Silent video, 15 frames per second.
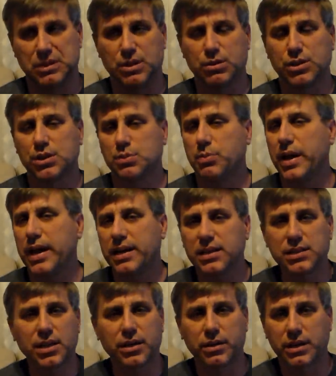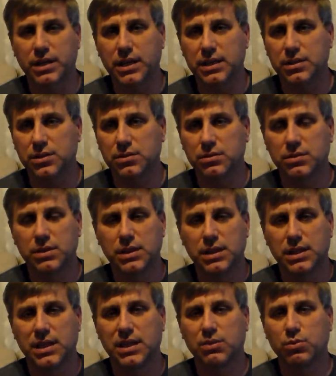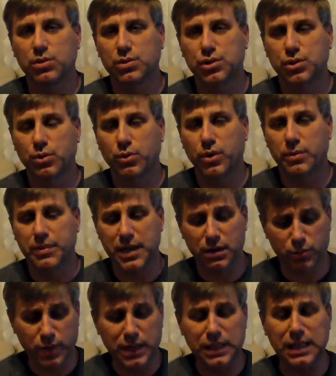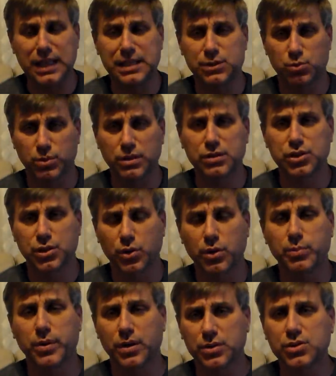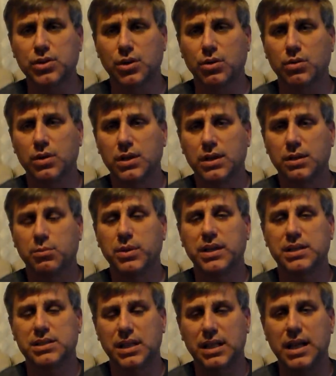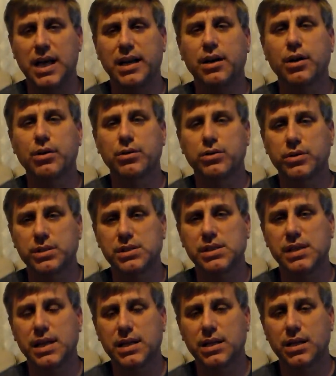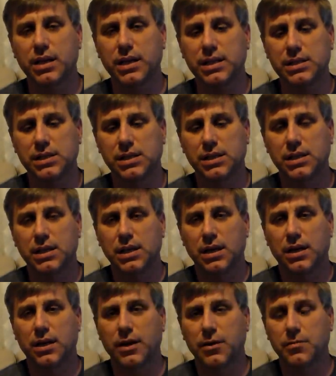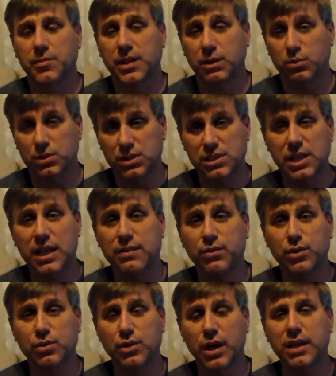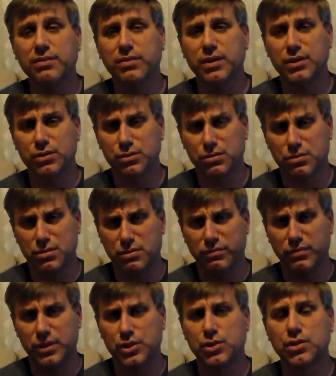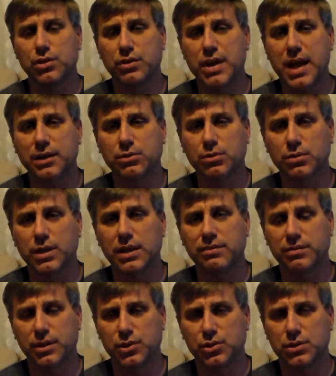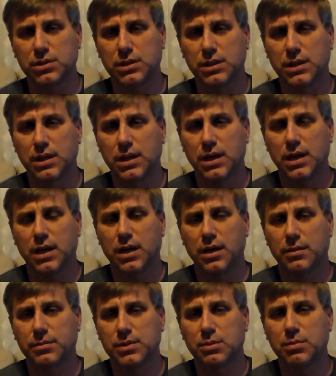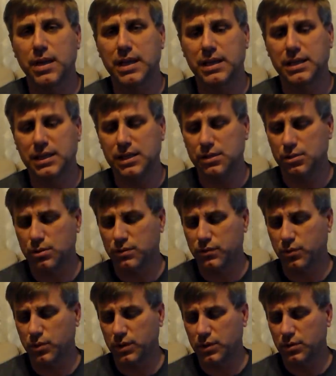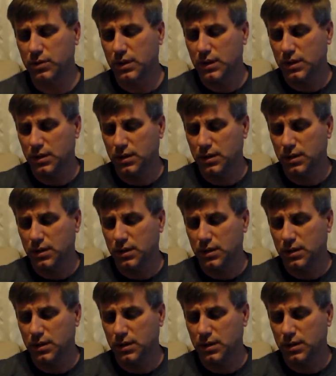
you're just painting a target on you. It will show up. Now red lens will show up also, but it's a lot harder to see at night. Um, it will save your night vision, your natural night vision, um, to make it easier for you